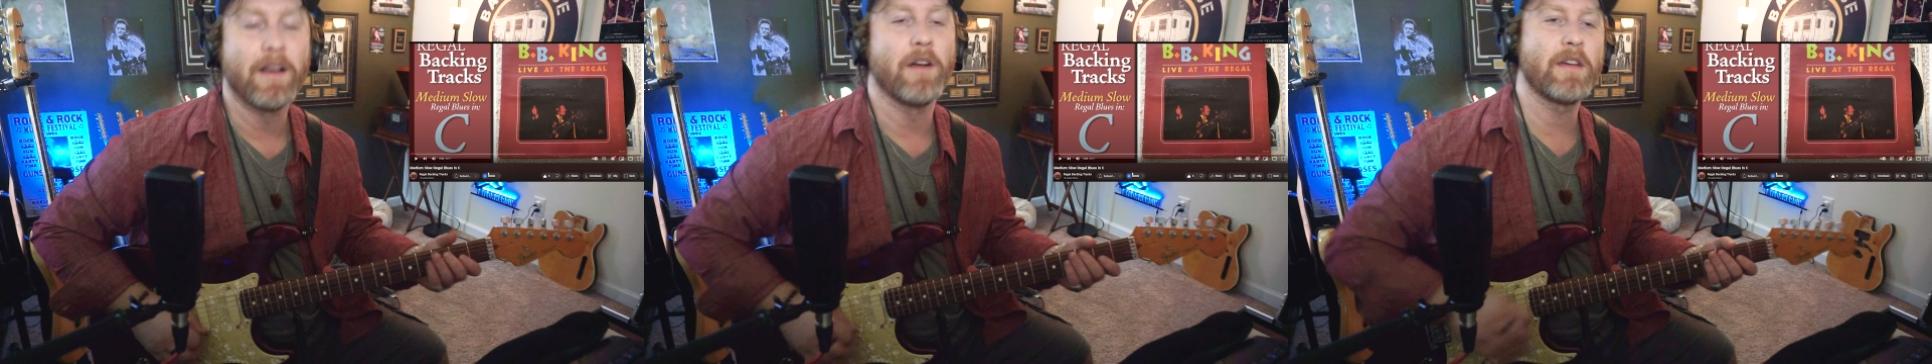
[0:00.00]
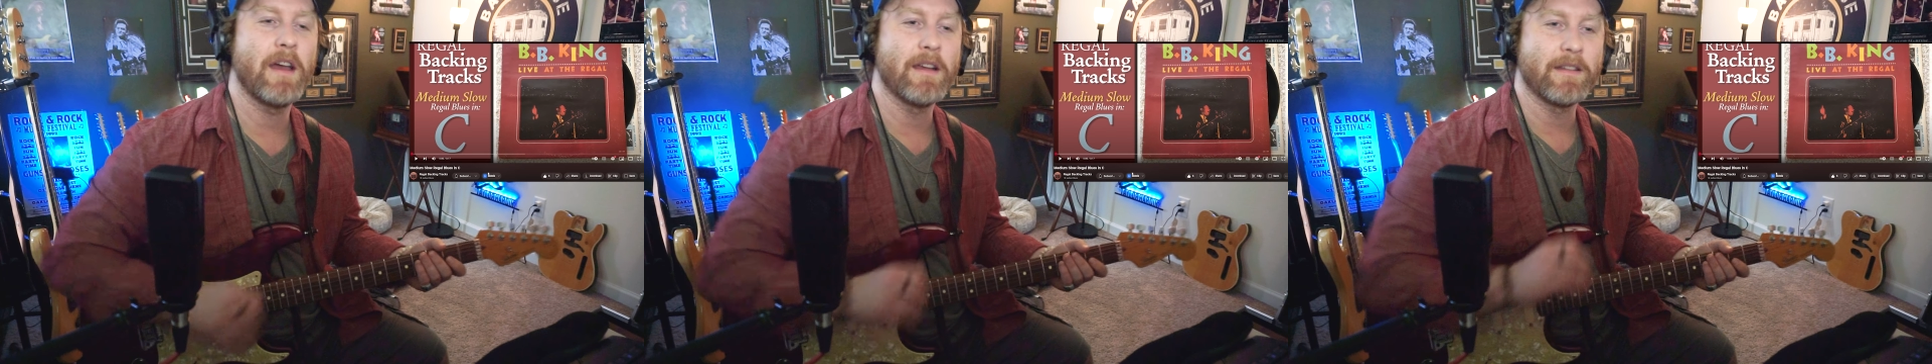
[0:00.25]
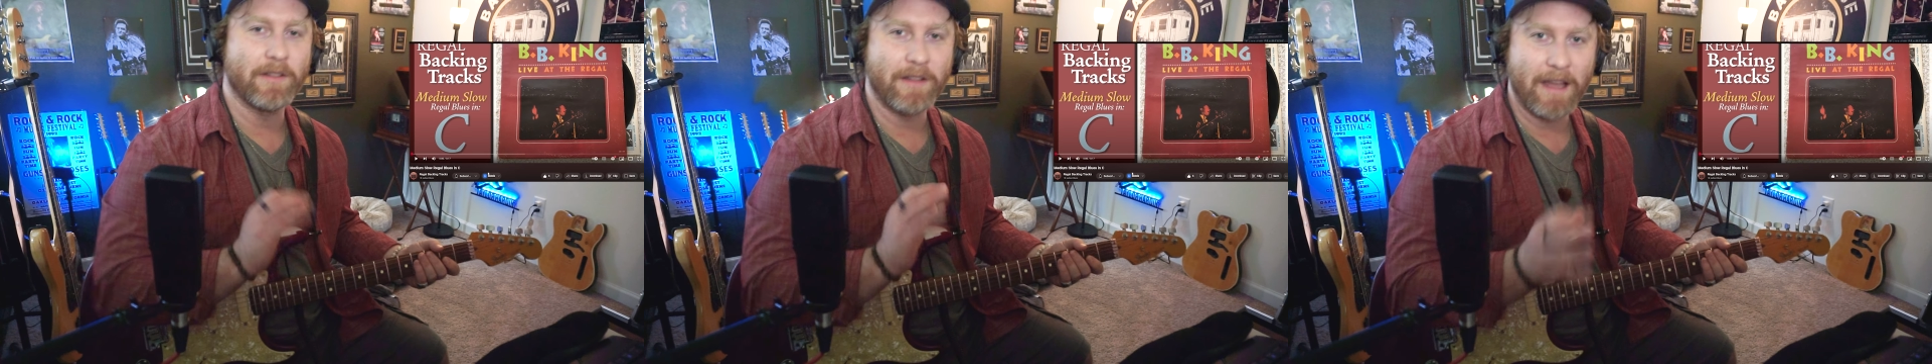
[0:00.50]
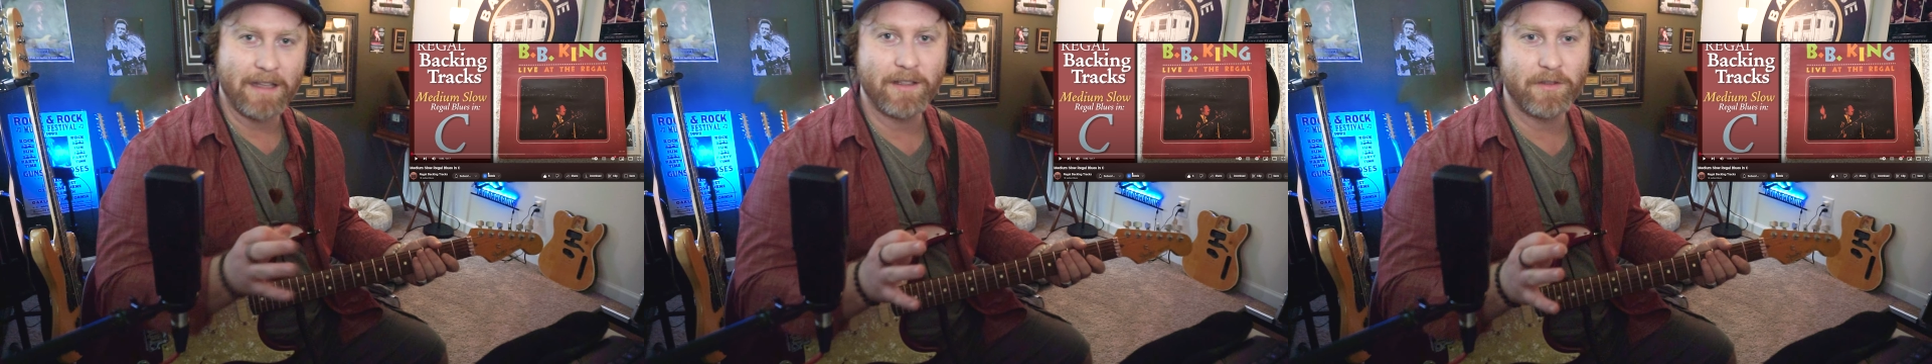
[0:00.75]
Okay, so
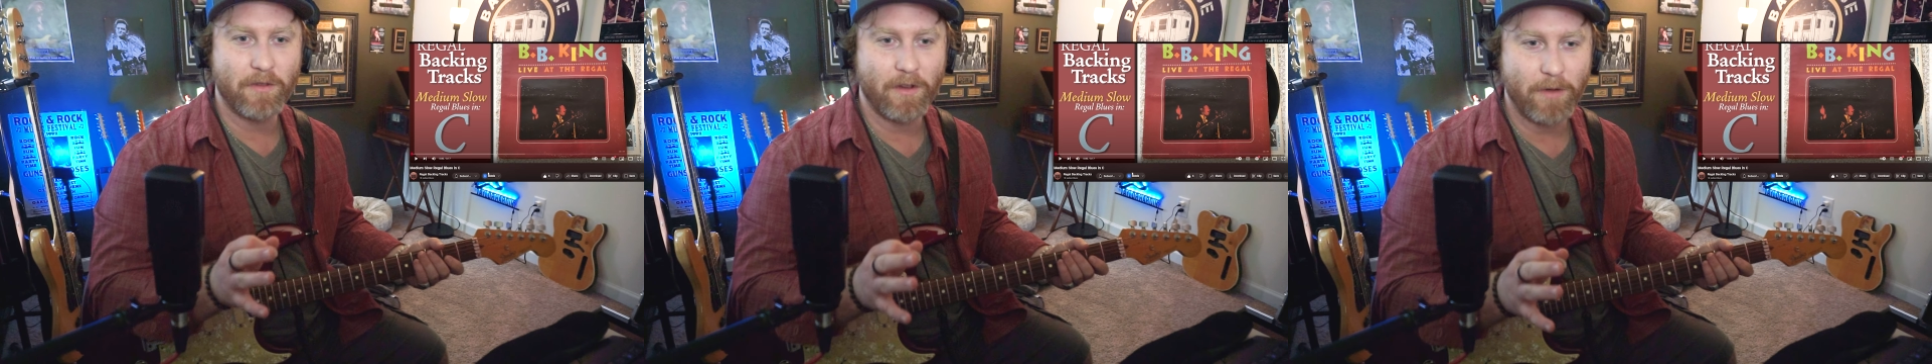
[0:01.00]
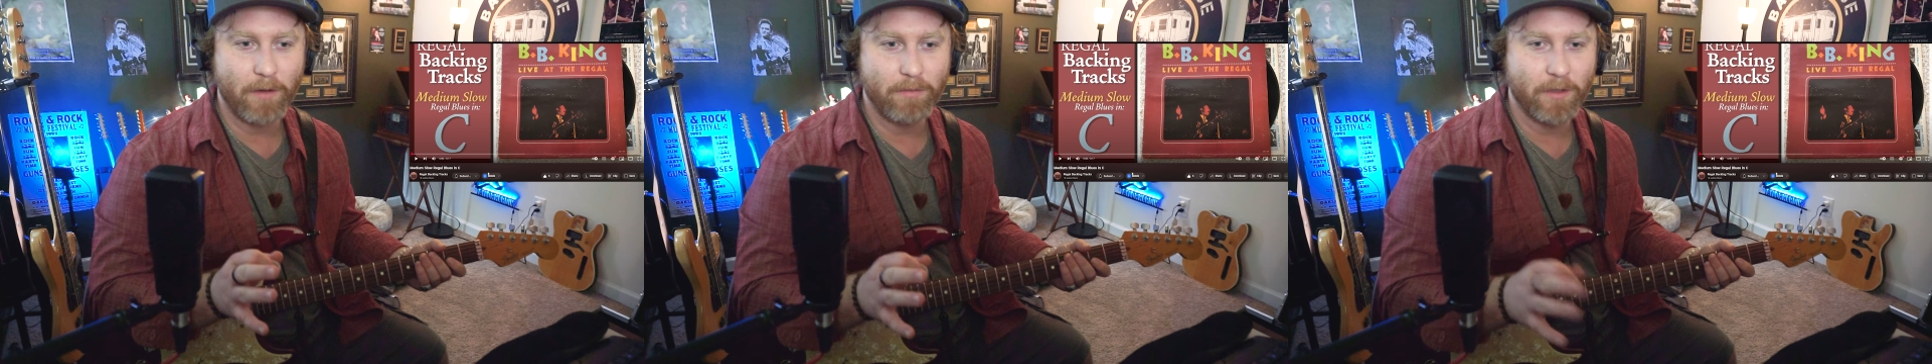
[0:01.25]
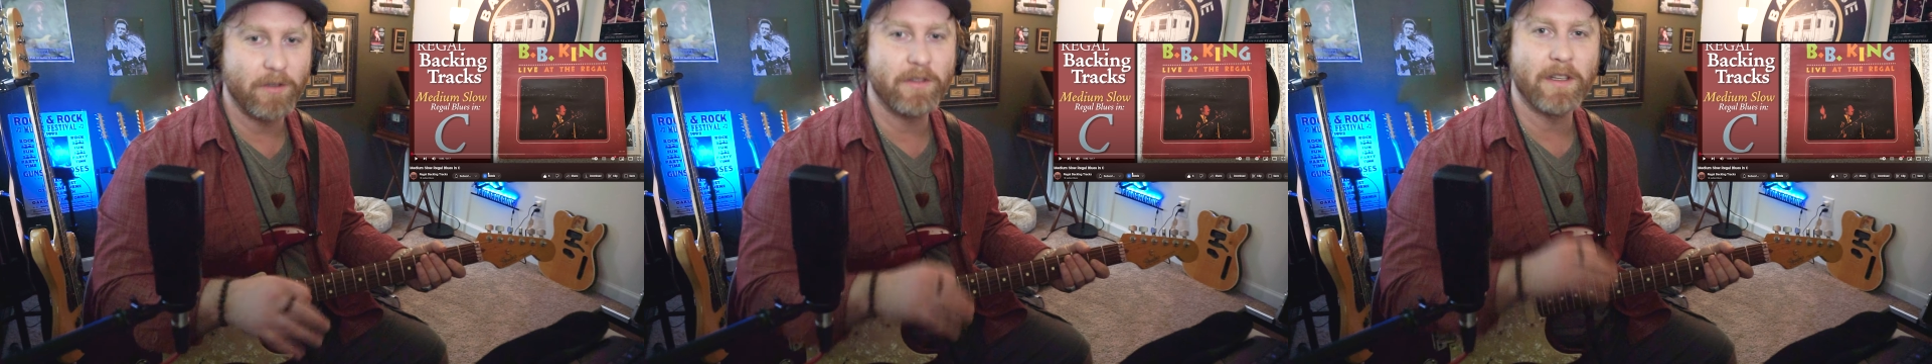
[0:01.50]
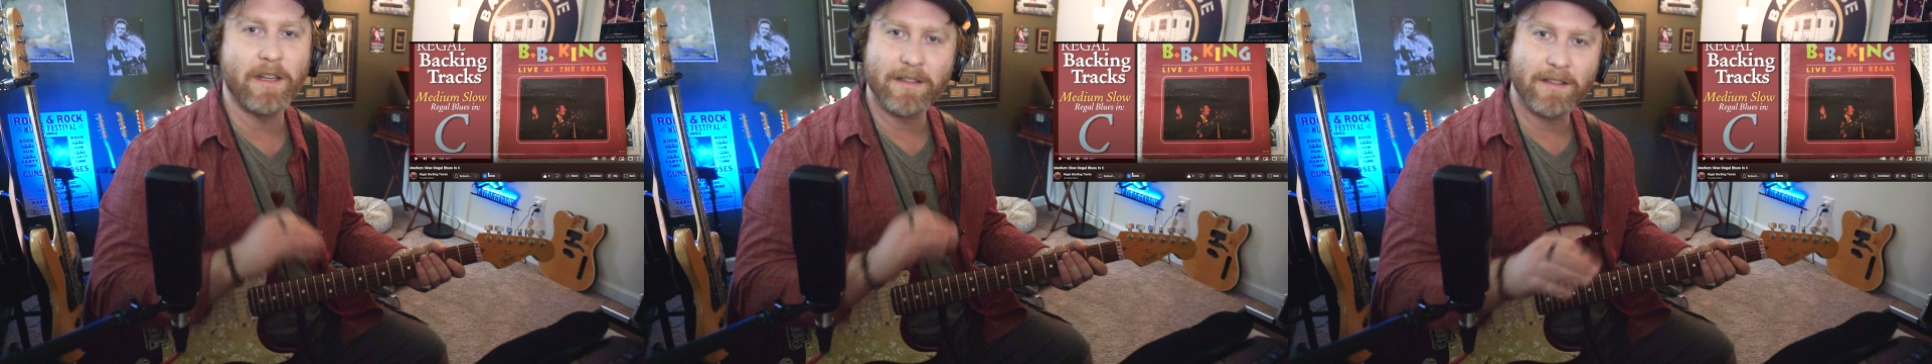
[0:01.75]
that's the 12-bar
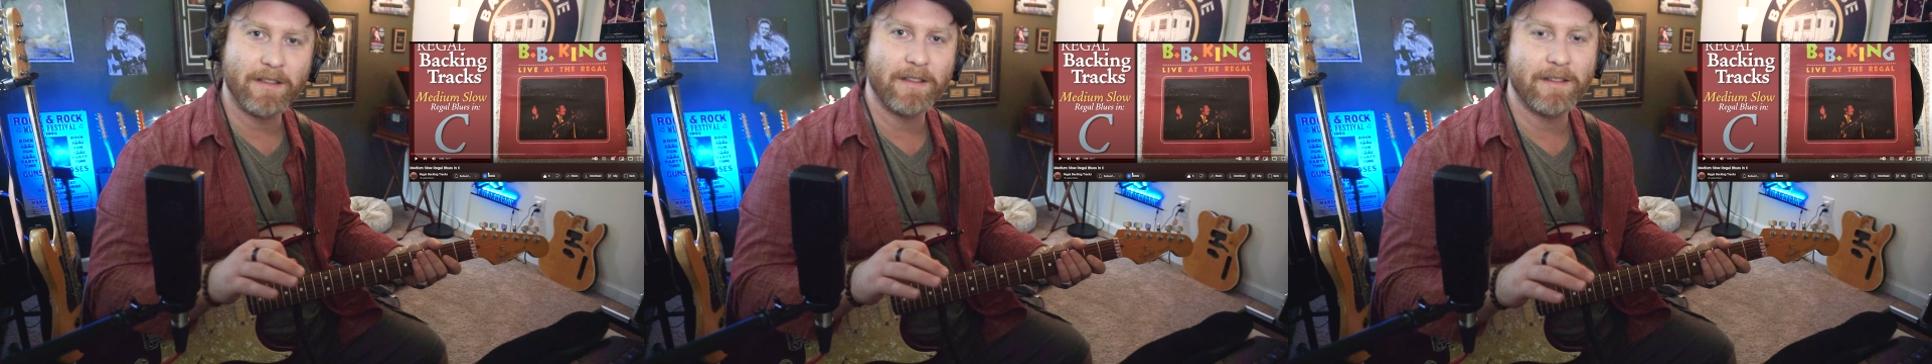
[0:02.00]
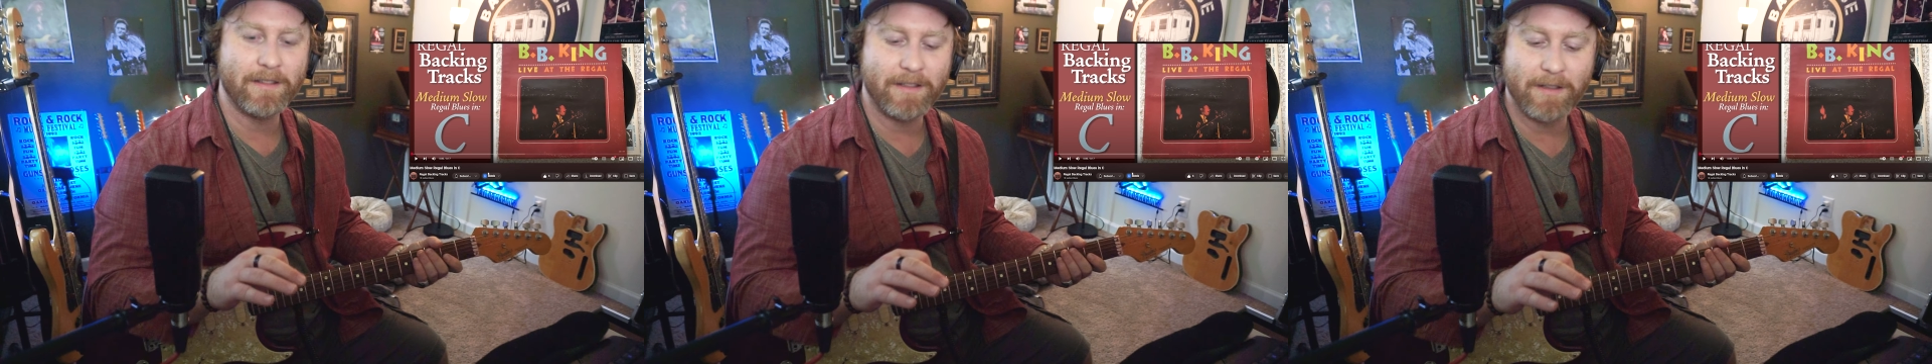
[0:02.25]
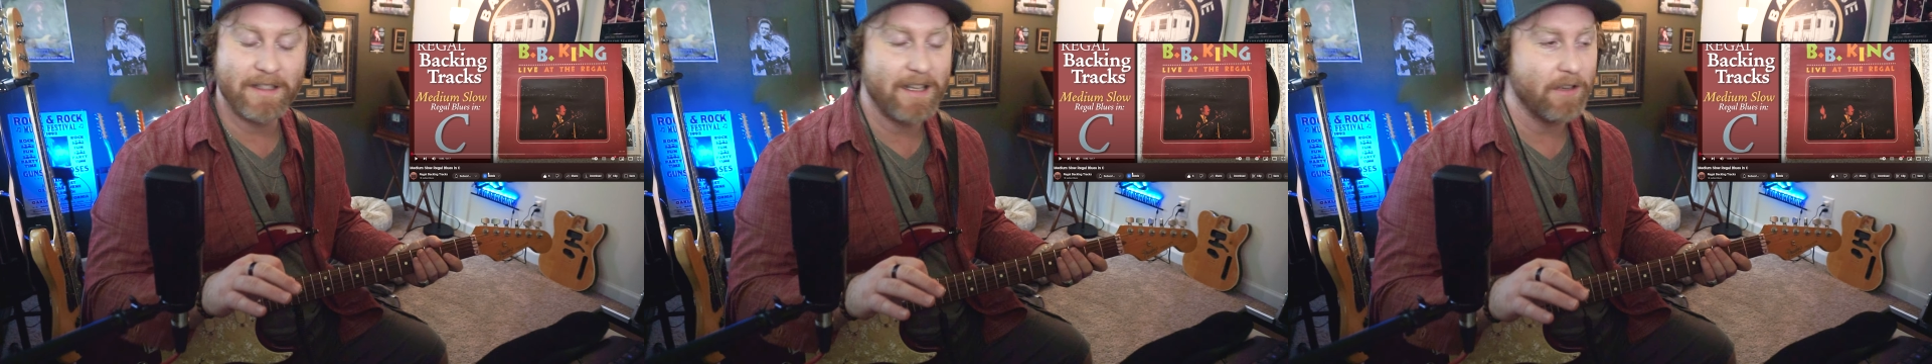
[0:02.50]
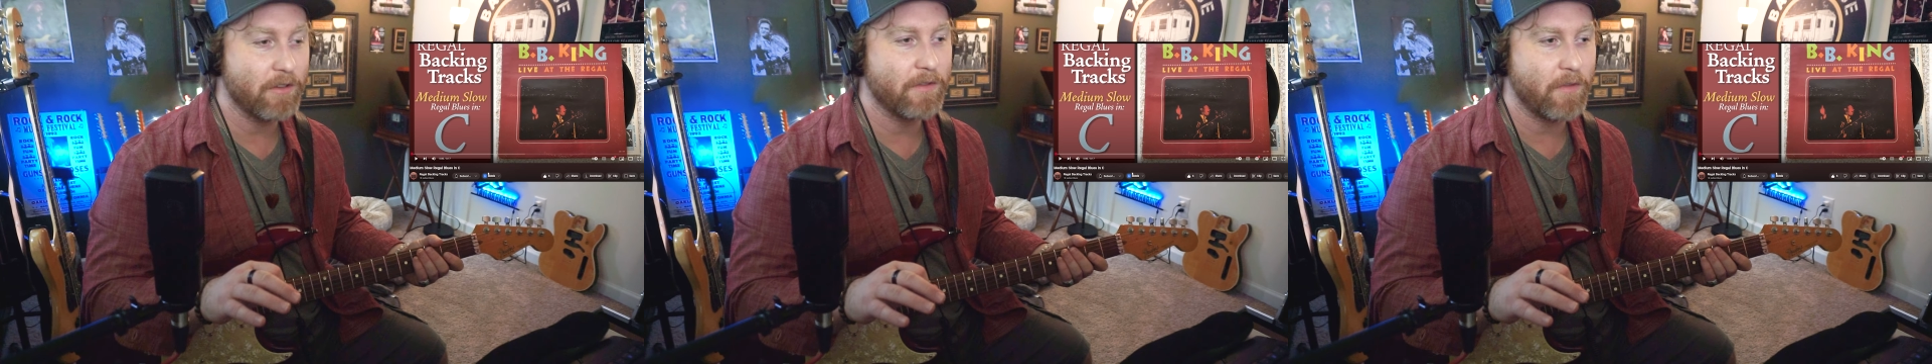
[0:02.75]
blues in its
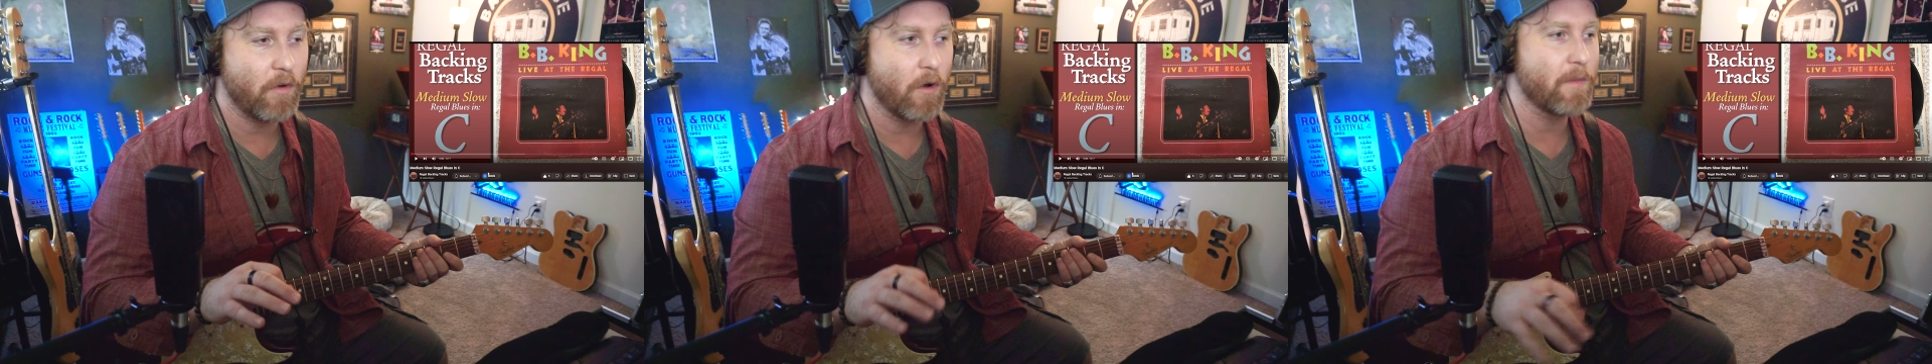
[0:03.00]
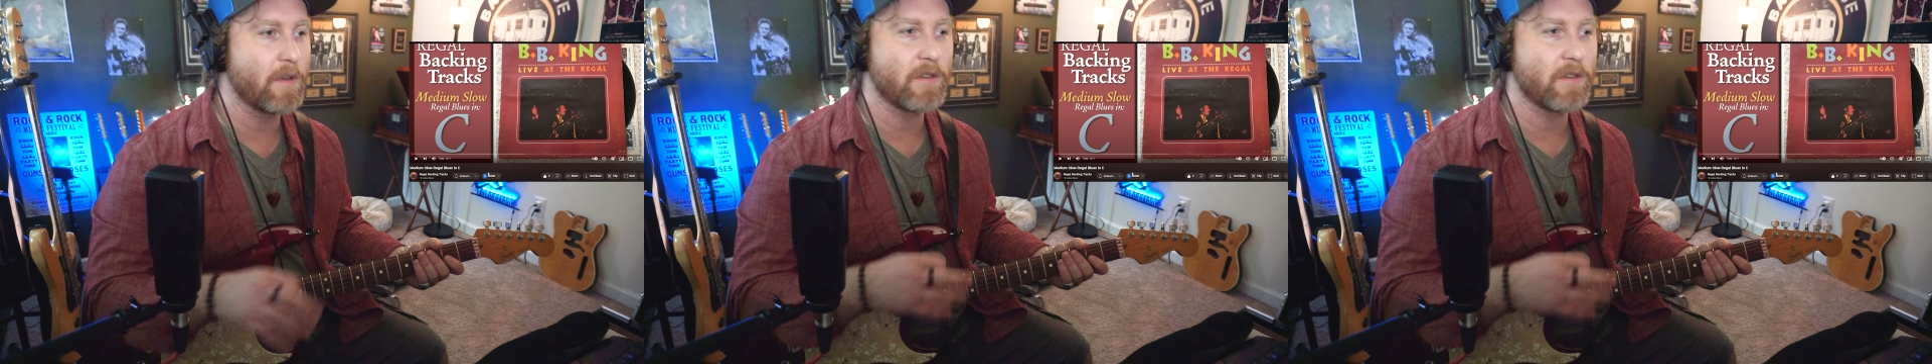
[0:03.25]
distilled form.